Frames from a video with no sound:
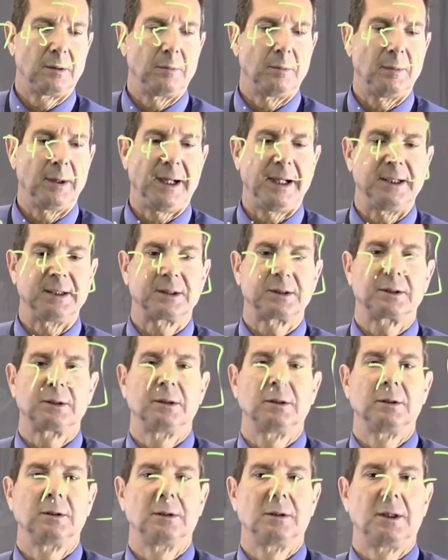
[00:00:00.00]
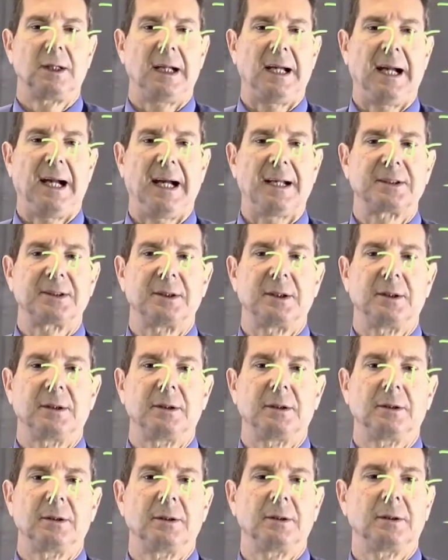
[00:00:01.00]
Base. Acid.
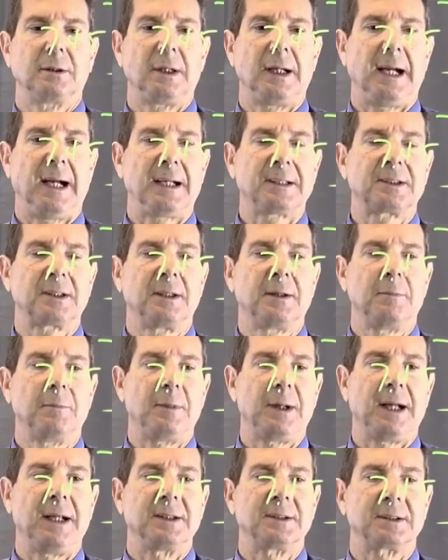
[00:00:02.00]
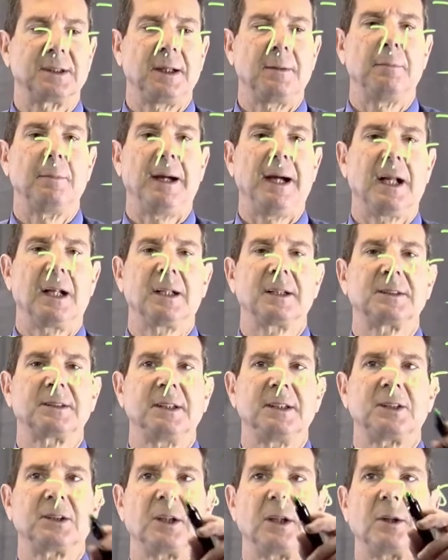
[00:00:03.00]
Acid and base. They balance
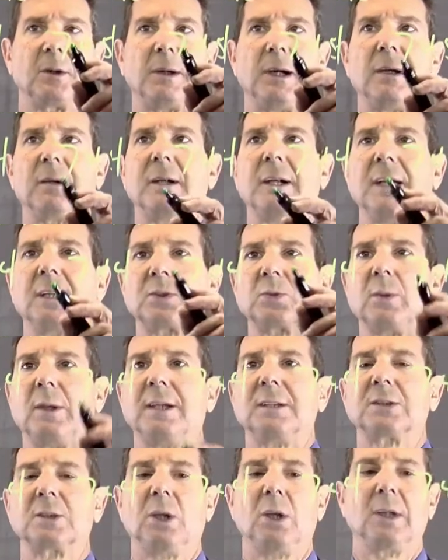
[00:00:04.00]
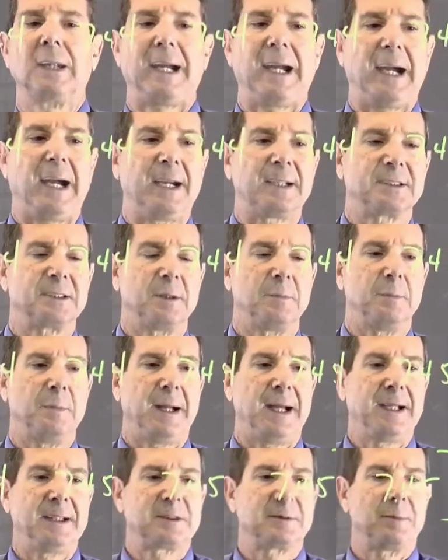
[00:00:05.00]
each other out, and that's why it's called
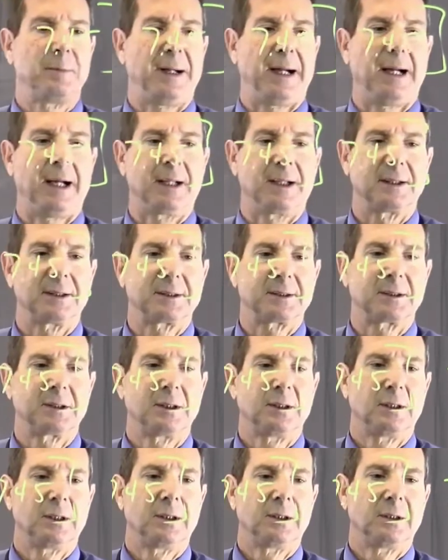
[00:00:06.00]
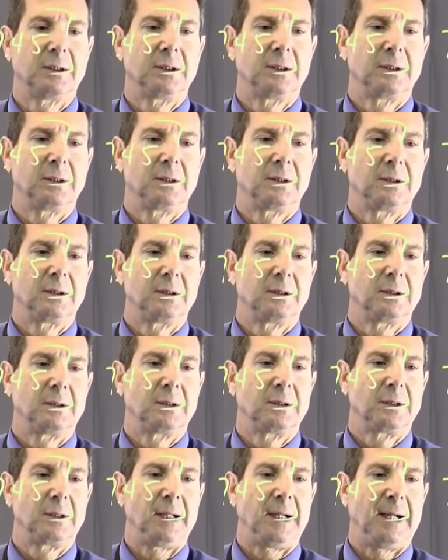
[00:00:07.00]
acid-base balance.
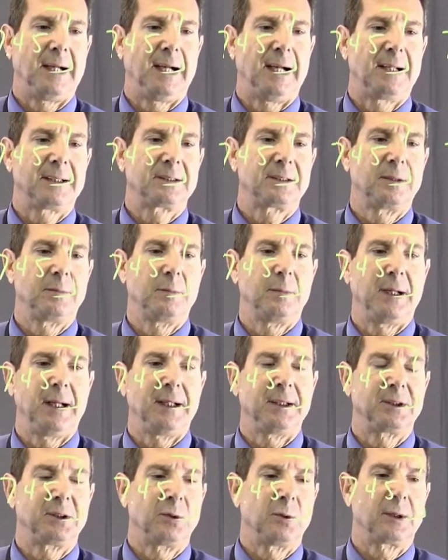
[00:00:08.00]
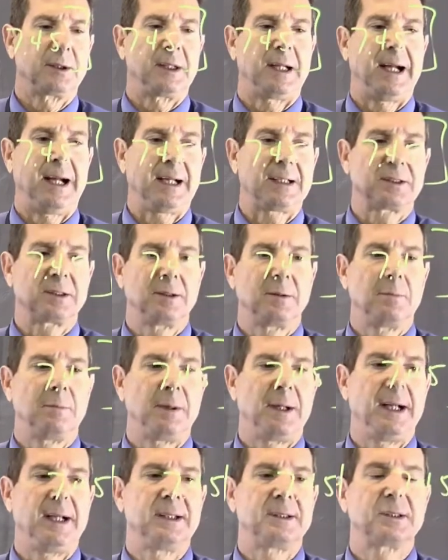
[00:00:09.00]
Acid-base. You want the acid and
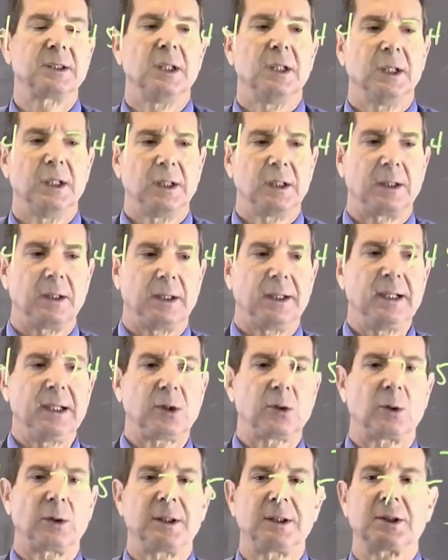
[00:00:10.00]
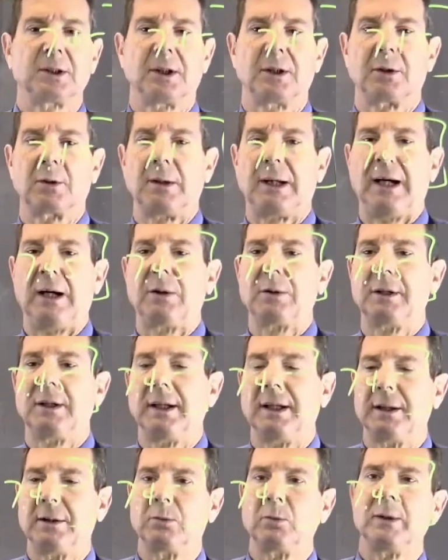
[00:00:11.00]
base to equal each other out,
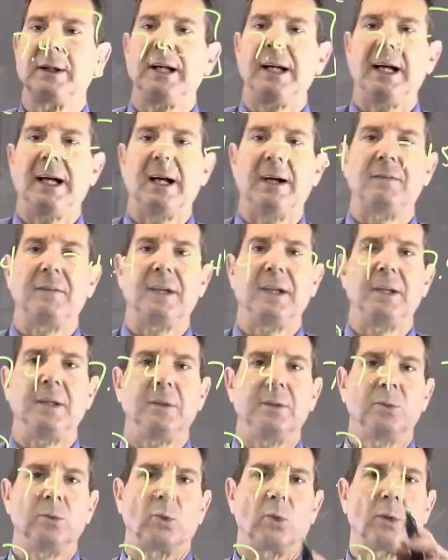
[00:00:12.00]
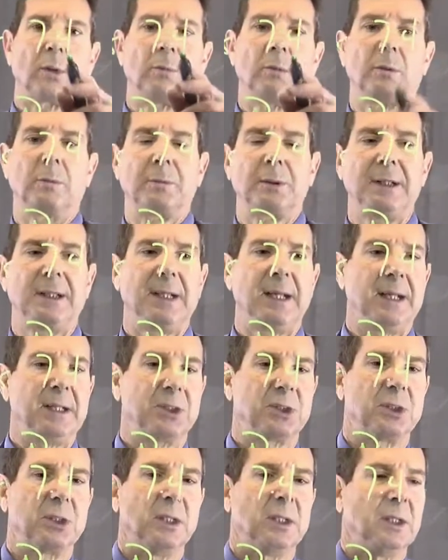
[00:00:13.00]
and we have a normal
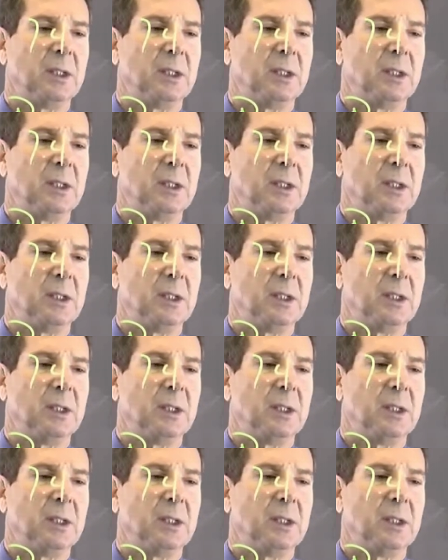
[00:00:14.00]
pH.